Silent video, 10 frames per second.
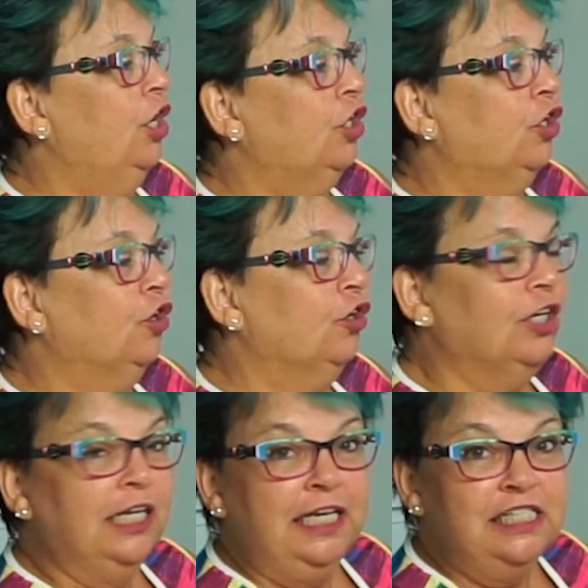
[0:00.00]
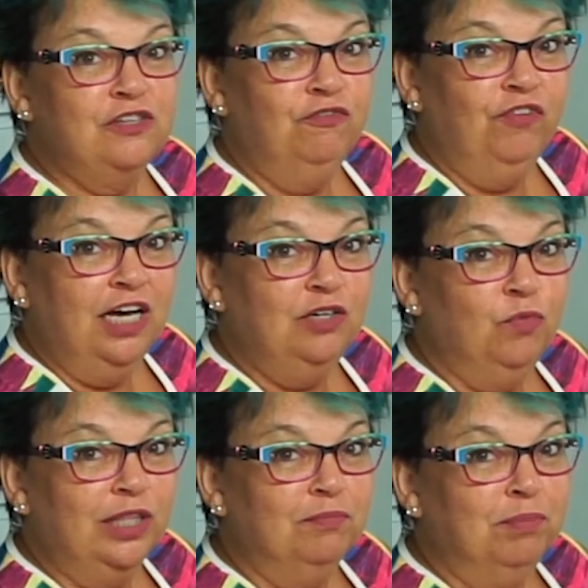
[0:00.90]
Curly's Fun
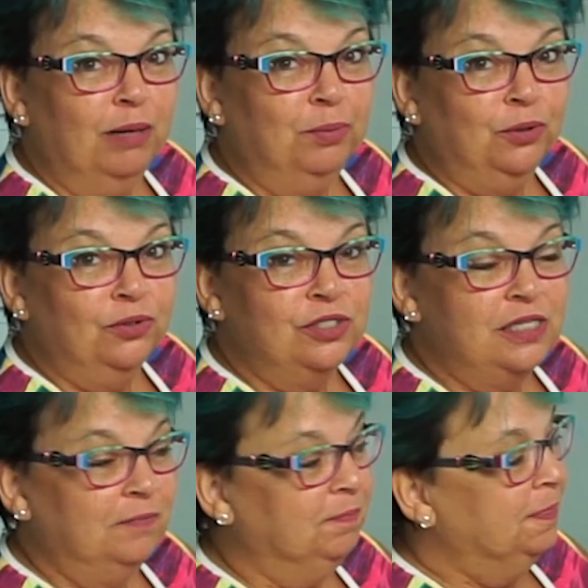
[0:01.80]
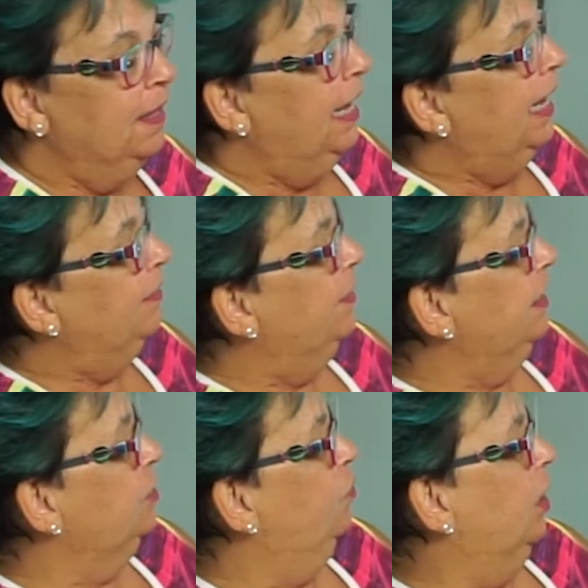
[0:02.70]
with Bubbles. And
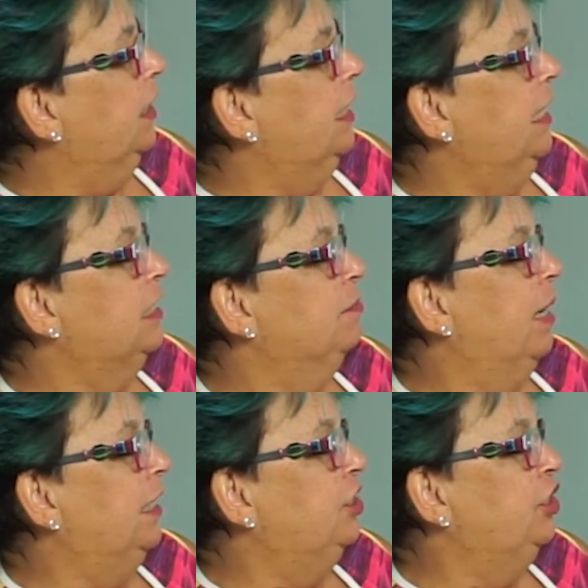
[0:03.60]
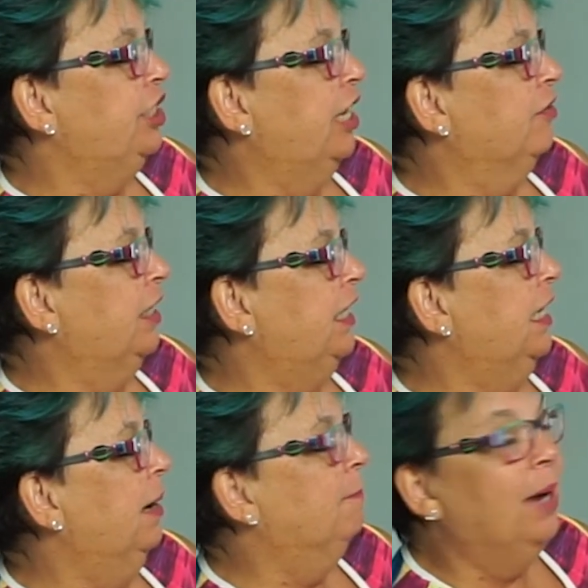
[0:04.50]
this one is by Sherry
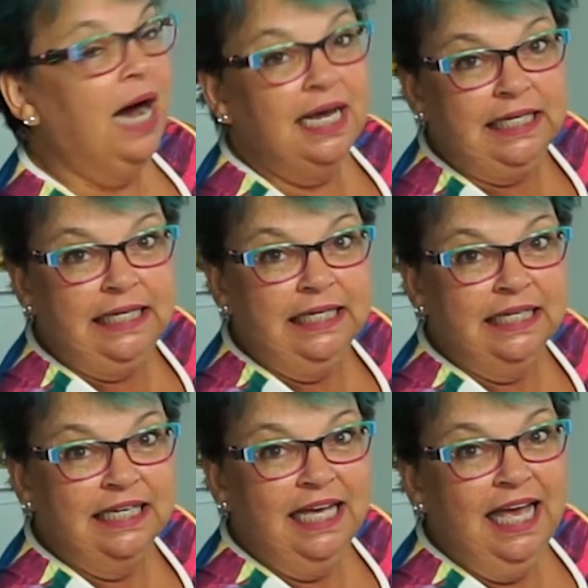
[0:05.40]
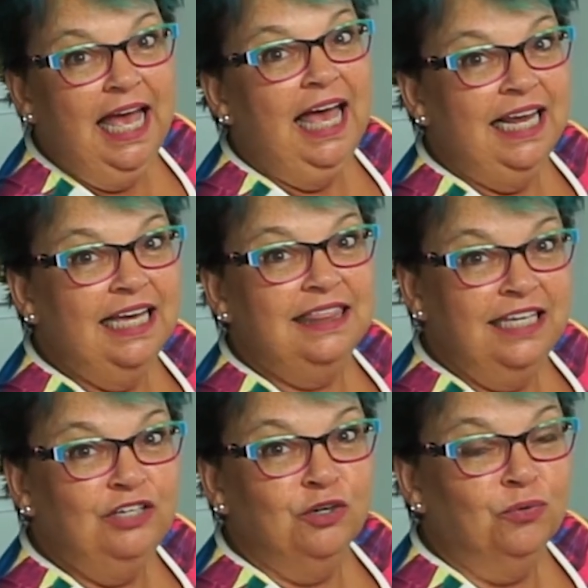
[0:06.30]
Body. And I
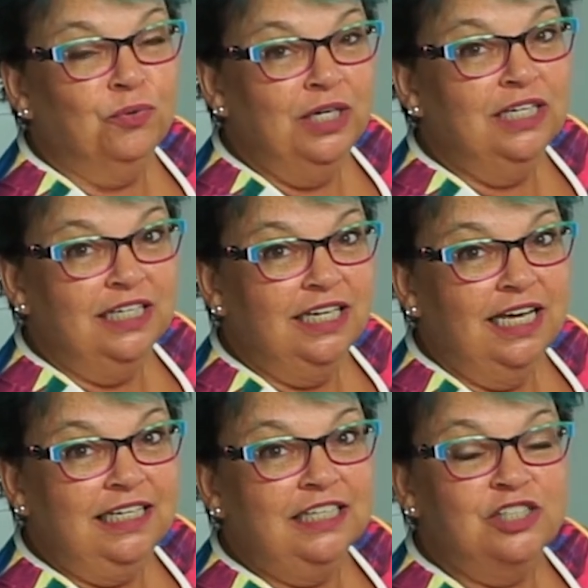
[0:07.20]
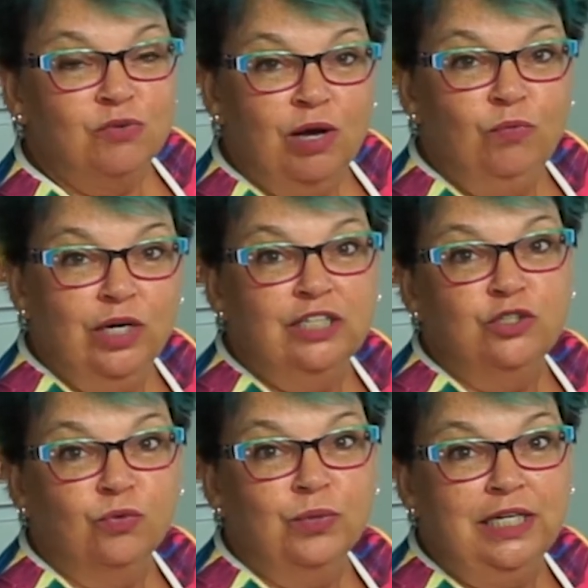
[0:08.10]
think you'll really like it, so I wanted
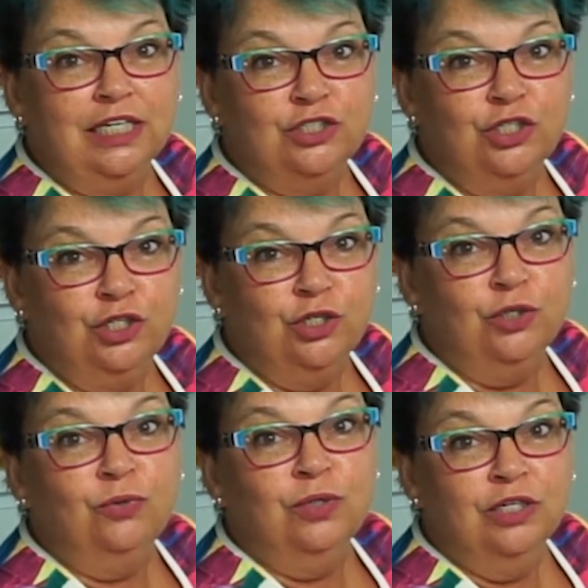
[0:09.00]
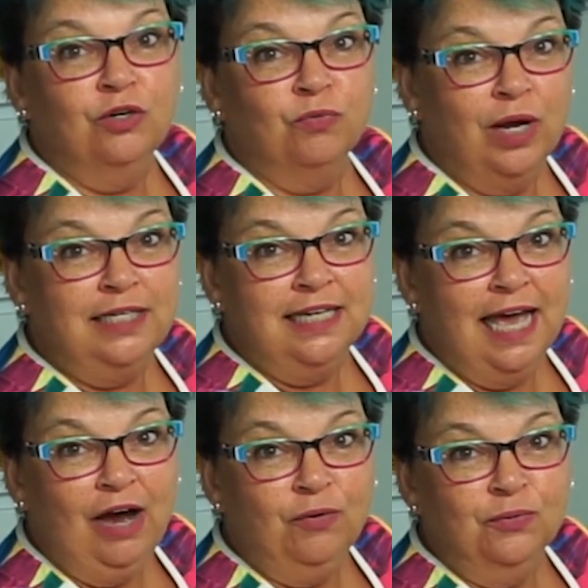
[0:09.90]
to read it to you right now.